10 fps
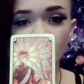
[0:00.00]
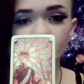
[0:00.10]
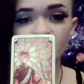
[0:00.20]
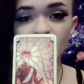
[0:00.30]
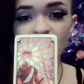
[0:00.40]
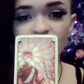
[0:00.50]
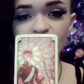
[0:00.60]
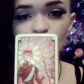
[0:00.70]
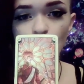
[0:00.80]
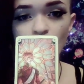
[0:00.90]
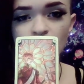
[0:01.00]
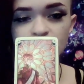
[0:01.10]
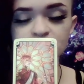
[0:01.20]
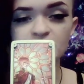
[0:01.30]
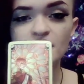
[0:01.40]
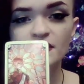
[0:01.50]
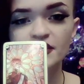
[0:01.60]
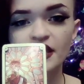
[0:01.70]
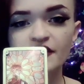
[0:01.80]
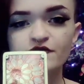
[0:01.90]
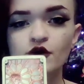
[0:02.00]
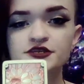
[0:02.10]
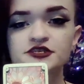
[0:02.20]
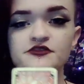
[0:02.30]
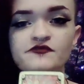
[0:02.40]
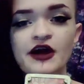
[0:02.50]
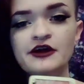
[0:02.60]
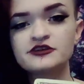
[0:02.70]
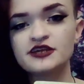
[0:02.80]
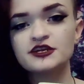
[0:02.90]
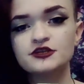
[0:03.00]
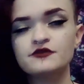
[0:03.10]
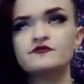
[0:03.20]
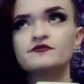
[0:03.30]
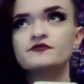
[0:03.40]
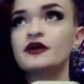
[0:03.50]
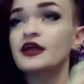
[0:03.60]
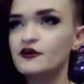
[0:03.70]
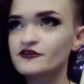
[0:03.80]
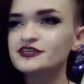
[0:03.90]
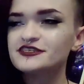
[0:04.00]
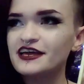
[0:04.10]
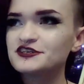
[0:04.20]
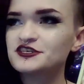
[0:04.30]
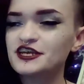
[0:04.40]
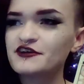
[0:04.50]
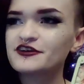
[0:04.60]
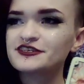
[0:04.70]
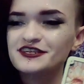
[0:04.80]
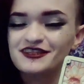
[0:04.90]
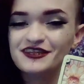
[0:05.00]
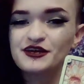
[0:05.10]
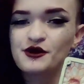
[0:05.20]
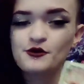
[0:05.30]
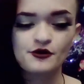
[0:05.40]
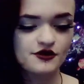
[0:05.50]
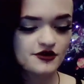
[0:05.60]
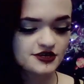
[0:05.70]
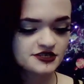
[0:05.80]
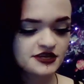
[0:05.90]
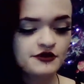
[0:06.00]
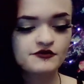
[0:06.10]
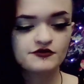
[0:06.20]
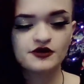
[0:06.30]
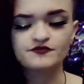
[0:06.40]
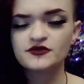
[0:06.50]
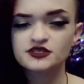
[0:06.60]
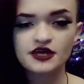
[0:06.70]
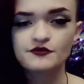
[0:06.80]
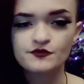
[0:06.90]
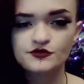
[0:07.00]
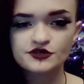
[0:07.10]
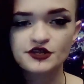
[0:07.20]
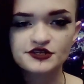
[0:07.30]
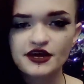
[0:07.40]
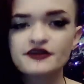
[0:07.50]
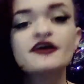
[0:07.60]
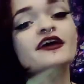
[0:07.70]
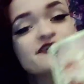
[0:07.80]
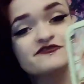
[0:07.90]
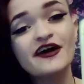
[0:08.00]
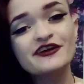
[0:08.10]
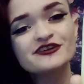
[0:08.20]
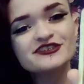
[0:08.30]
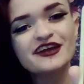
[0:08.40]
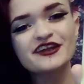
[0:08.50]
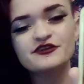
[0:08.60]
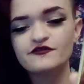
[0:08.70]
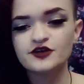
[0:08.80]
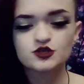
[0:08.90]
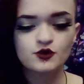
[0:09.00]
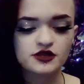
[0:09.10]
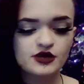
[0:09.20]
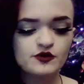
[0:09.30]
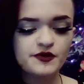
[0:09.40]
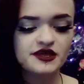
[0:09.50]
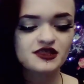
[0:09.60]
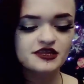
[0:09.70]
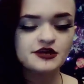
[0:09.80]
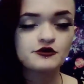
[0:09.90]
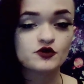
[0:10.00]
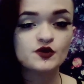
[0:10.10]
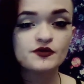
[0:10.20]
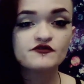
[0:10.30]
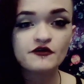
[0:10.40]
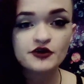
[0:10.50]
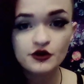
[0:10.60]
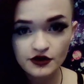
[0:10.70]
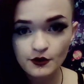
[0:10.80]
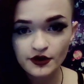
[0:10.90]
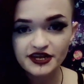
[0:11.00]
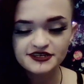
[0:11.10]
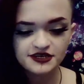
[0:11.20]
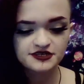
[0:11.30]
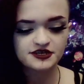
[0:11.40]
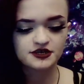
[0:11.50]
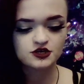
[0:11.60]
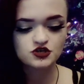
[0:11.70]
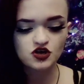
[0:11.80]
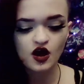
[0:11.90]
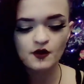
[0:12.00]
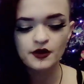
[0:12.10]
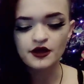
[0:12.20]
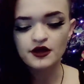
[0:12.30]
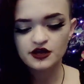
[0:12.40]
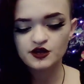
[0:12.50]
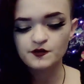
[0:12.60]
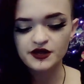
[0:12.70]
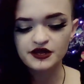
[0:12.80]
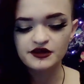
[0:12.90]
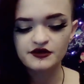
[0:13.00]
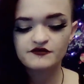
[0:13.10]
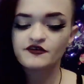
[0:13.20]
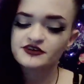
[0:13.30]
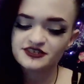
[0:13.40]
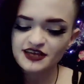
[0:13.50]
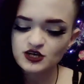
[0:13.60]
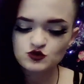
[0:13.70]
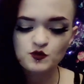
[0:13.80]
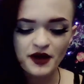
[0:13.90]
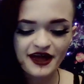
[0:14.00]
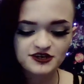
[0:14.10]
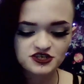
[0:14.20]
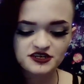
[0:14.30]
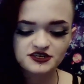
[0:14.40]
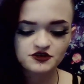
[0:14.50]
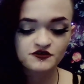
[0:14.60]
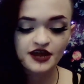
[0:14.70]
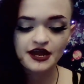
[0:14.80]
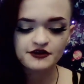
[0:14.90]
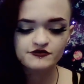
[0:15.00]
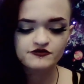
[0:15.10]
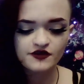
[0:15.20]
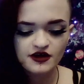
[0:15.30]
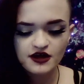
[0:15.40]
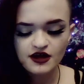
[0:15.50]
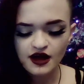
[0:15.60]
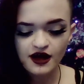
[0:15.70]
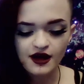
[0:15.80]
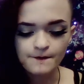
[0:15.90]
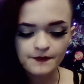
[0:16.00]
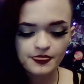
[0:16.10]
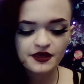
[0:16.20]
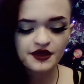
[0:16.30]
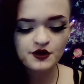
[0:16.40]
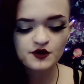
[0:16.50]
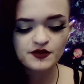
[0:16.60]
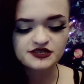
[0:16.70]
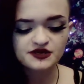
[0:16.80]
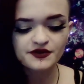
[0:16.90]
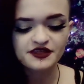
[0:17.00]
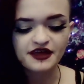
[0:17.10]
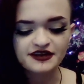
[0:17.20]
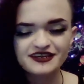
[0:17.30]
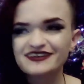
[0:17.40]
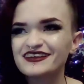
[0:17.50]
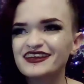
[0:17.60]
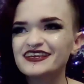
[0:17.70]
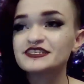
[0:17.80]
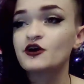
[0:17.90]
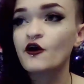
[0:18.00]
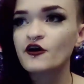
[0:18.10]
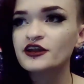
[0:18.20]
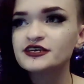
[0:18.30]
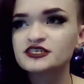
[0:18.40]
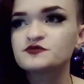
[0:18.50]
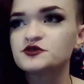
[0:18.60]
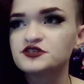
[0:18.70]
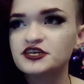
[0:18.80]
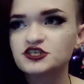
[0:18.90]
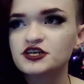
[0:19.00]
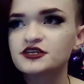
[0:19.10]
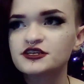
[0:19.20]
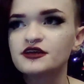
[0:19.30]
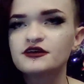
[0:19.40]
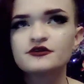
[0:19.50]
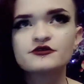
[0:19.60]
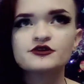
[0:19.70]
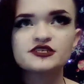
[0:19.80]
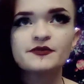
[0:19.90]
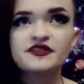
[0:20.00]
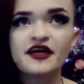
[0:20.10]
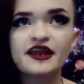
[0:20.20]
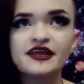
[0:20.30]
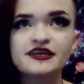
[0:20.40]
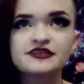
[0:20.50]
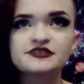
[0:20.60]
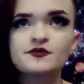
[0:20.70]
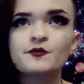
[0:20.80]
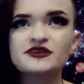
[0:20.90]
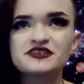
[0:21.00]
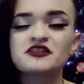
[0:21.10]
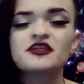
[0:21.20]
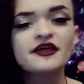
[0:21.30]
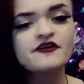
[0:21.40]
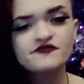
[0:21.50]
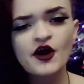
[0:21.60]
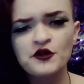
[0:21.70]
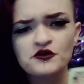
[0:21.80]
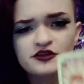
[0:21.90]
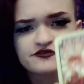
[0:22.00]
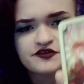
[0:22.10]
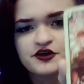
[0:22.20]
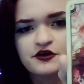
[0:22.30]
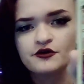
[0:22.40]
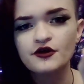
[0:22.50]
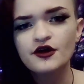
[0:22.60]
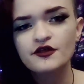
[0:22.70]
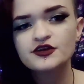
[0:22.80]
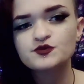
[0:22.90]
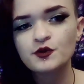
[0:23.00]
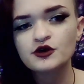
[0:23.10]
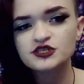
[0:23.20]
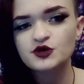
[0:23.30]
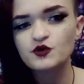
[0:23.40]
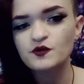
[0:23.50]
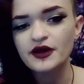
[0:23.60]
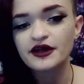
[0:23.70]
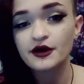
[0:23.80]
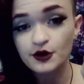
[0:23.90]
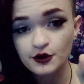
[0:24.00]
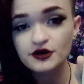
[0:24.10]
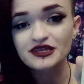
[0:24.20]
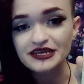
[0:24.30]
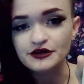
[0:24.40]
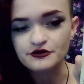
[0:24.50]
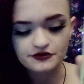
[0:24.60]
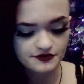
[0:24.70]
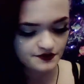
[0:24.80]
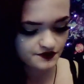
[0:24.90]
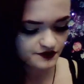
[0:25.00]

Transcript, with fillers: have the King of Wands. The King of Wands is a fire sign: Aries, Sagittarius, Leo. Sun, uh, sun, sun sign. Fire sign individual. He would be a leader. He'd be very good at what he does in a job. He'd be very sexual, passionate, creative. Um, he could be somebody that is an artist, a musician, or somebody that is basically like a fatherly figure. This person would make a good leader.